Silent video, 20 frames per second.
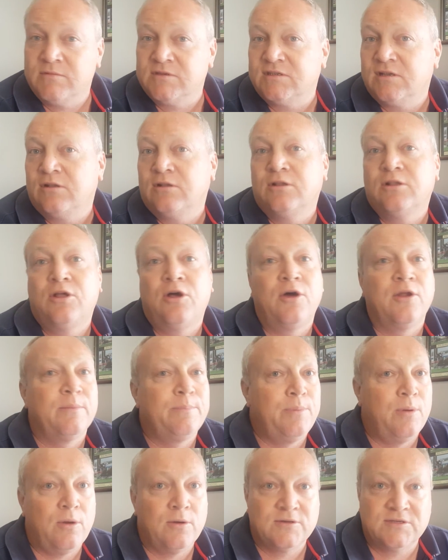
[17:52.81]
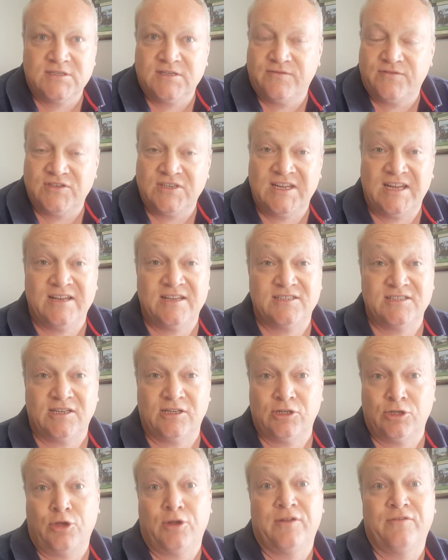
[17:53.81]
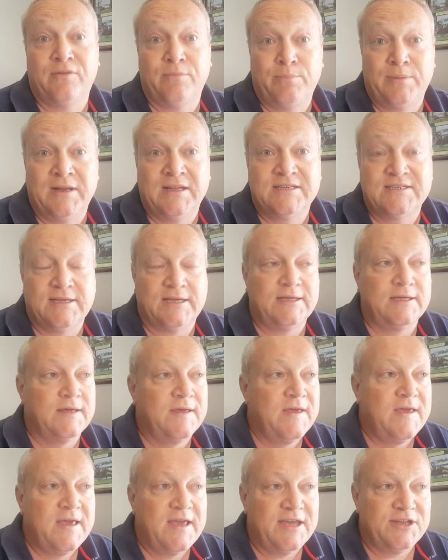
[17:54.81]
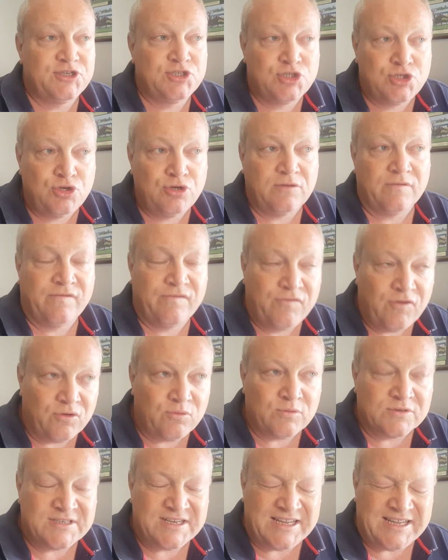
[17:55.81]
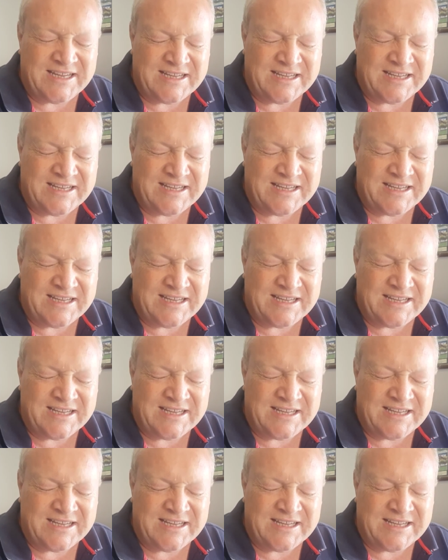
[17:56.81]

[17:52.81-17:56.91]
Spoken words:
There's a lot of positives there, and there's a lot of ability. His turn of foot was